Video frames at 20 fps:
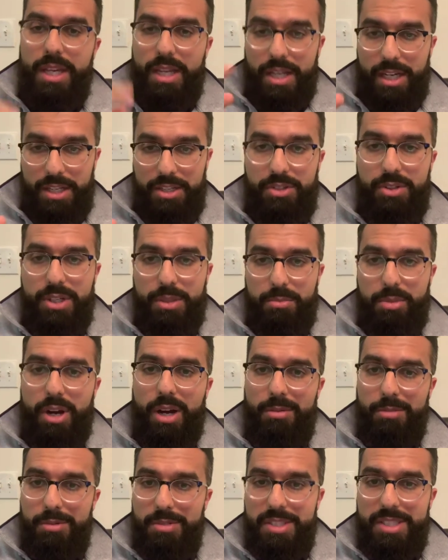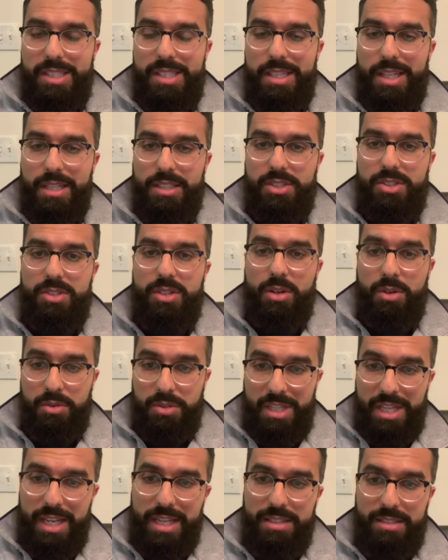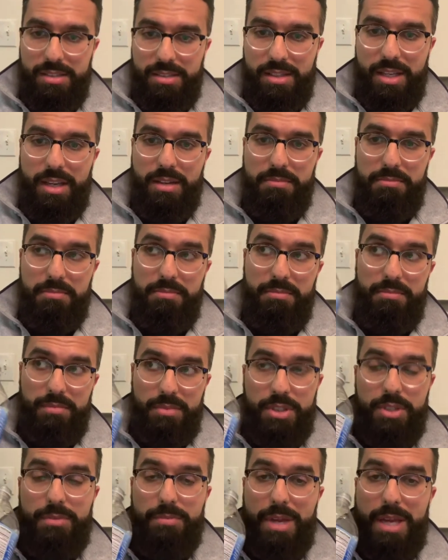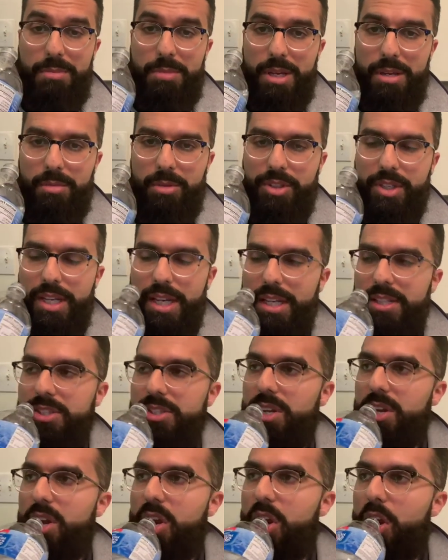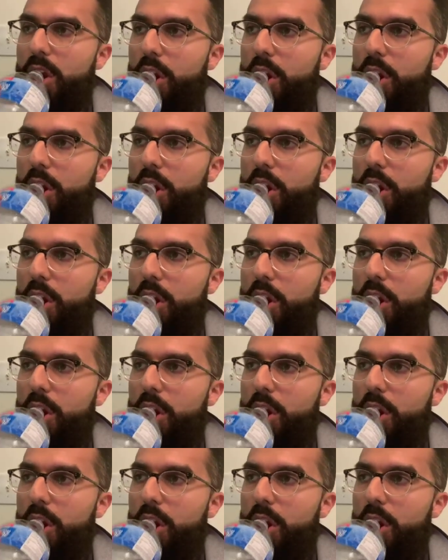and you can probably see that stone, yes, that you may be able to catch it.